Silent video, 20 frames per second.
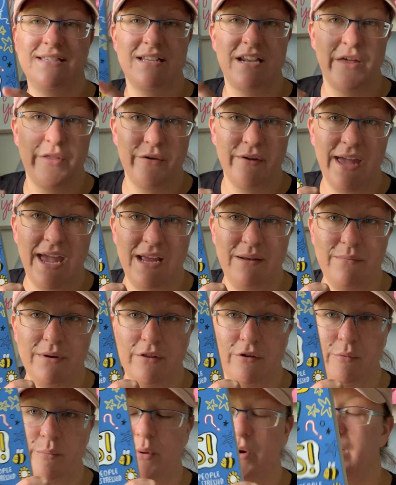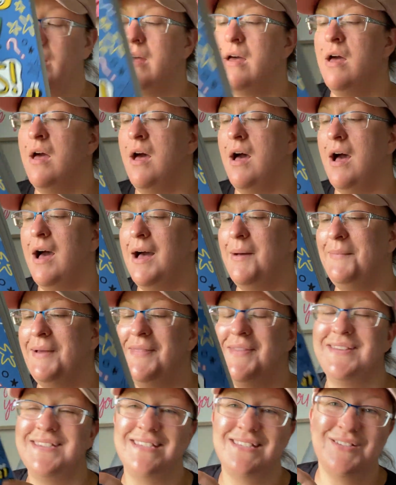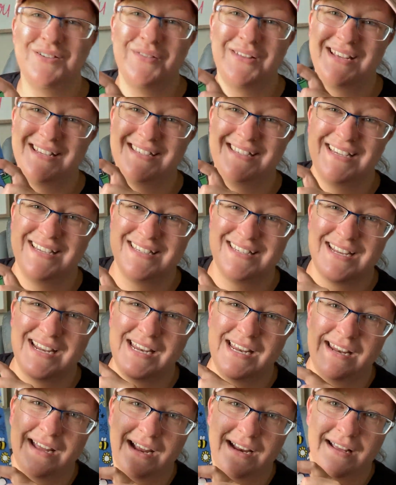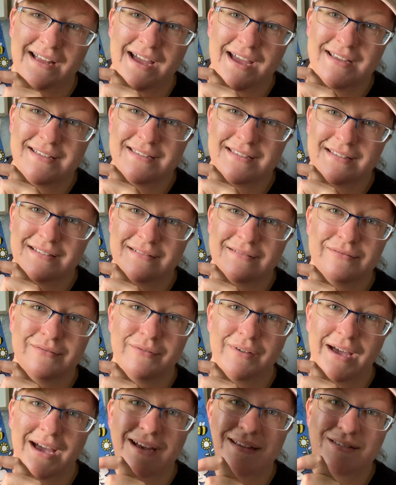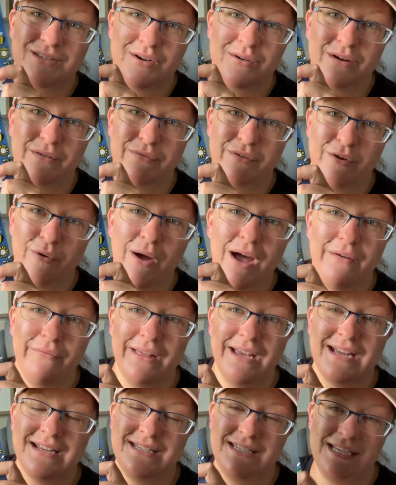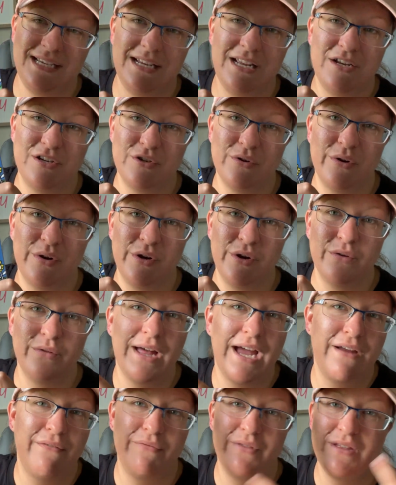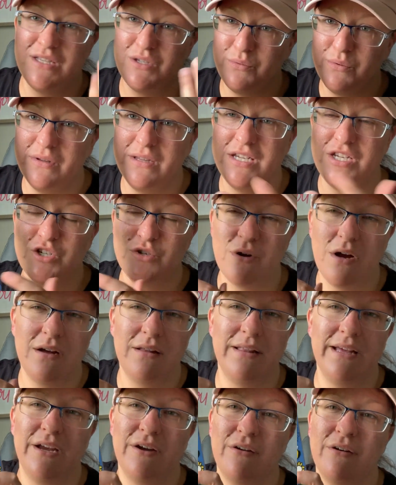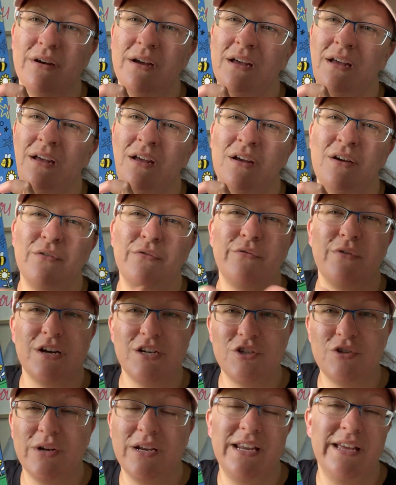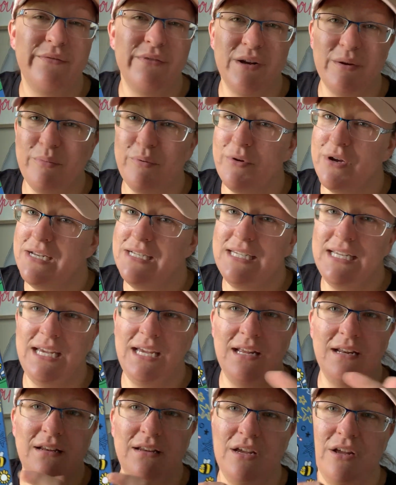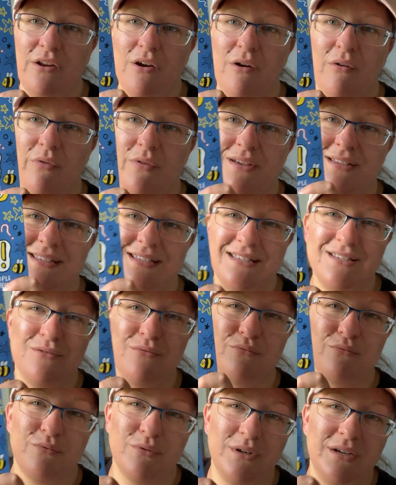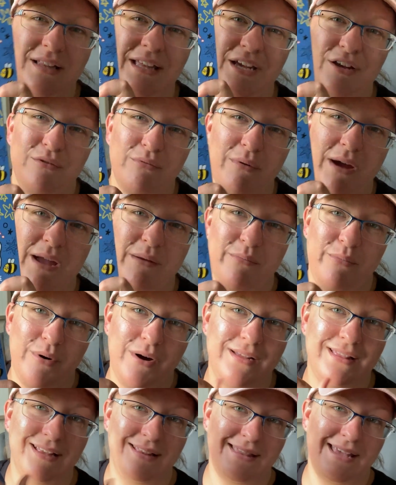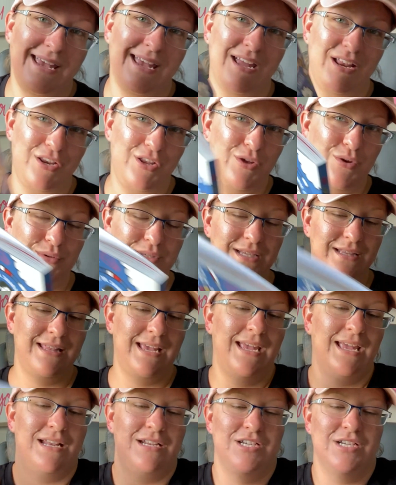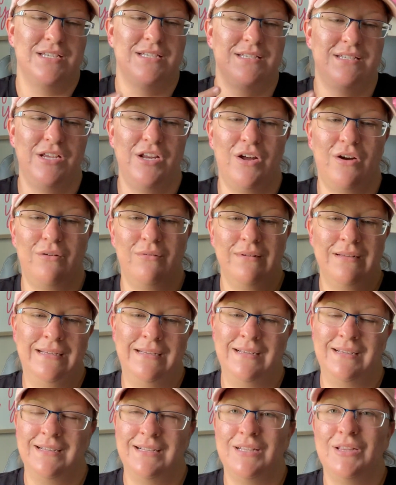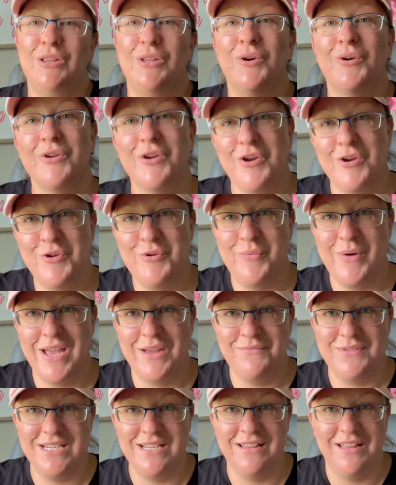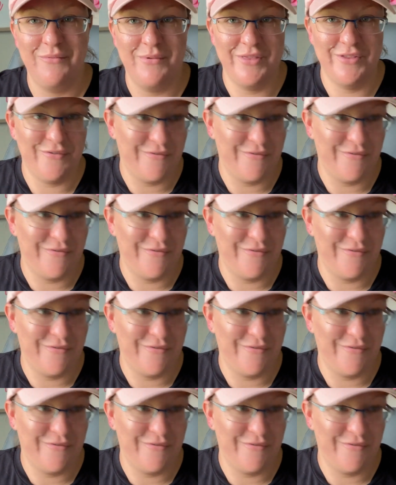is another Kane Miller book. And this is only $6.99, guys. Okay. So if you have like a teenager in your life that's really struggling or frustrated, even a preteen, you know, this is a really great book that they can use and they can just, you know, learn a new way of dealing with